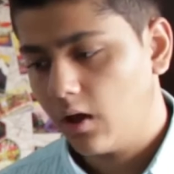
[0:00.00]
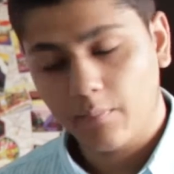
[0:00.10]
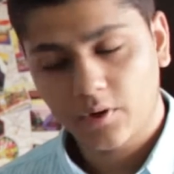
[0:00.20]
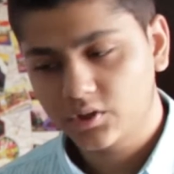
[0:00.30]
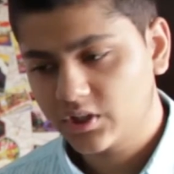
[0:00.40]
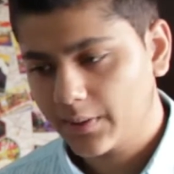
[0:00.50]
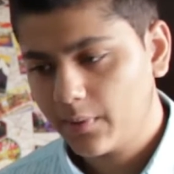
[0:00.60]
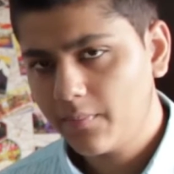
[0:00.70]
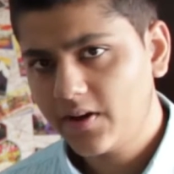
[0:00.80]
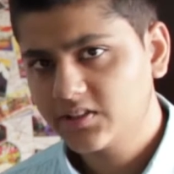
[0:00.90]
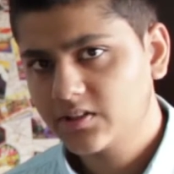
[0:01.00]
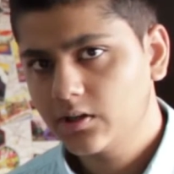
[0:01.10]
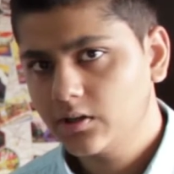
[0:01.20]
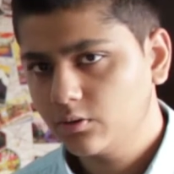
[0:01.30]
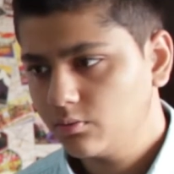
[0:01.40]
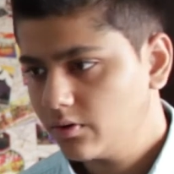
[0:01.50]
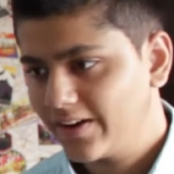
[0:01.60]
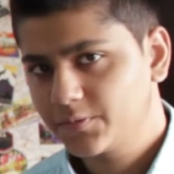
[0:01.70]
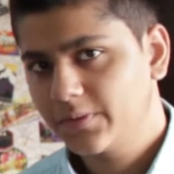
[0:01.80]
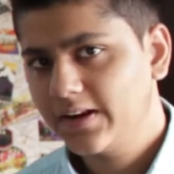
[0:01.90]
I'm gonna try my best to you
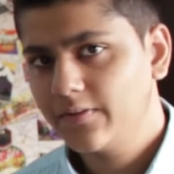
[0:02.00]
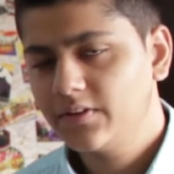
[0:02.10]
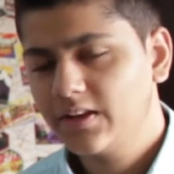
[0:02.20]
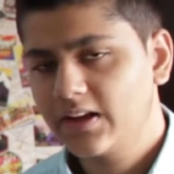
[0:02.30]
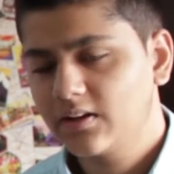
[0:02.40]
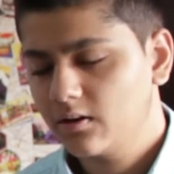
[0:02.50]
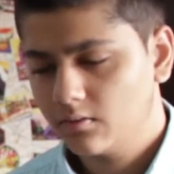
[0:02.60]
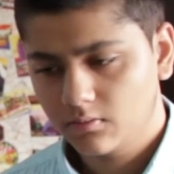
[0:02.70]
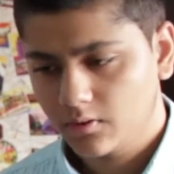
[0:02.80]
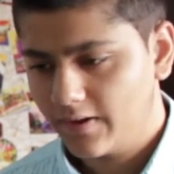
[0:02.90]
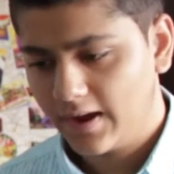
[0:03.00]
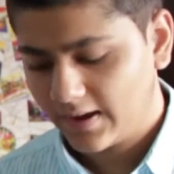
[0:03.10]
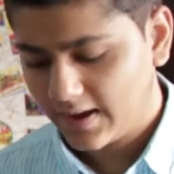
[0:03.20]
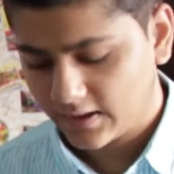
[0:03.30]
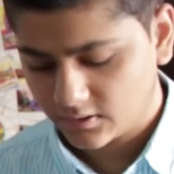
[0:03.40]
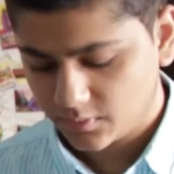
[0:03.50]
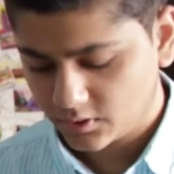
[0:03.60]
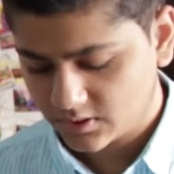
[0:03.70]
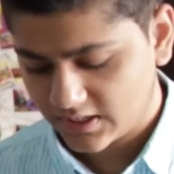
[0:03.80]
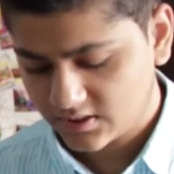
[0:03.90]
know explain everything the way I can
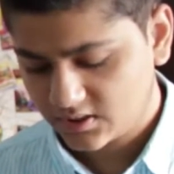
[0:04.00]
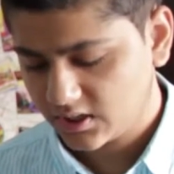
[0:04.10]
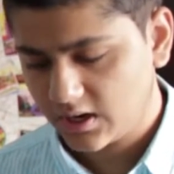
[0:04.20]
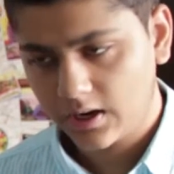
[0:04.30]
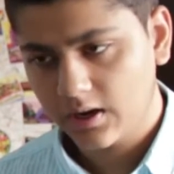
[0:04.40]
because that's